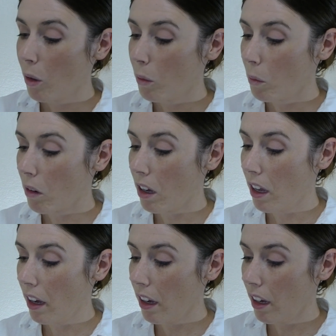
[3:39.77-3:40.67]

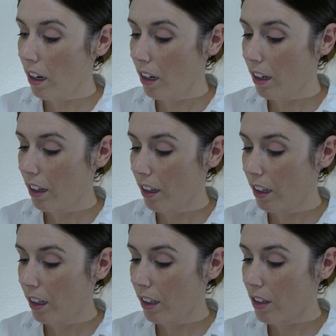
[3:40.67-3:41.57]
1,
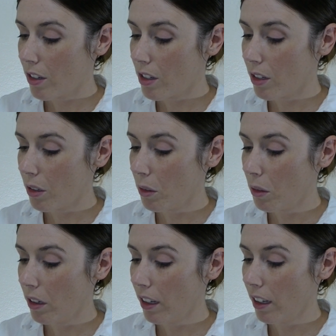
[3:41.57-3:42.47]

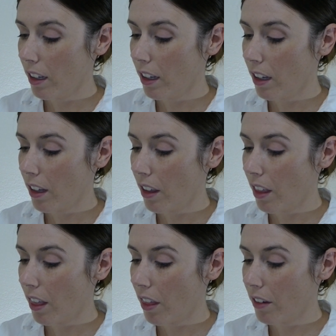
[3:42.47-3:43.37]
2,
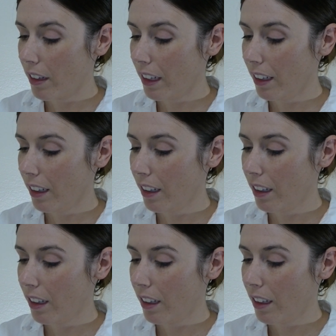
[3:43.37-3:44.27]
3.
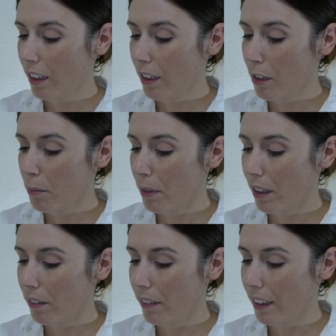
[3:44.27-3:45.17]

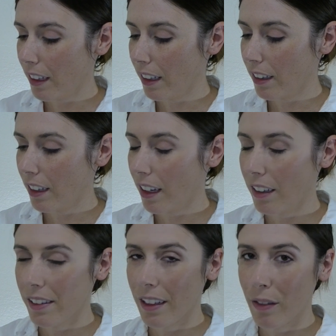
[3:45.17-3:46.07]
Perfect. How
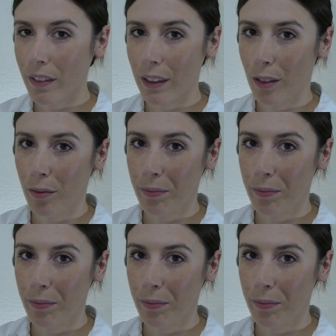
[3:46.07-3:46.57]
does that feel?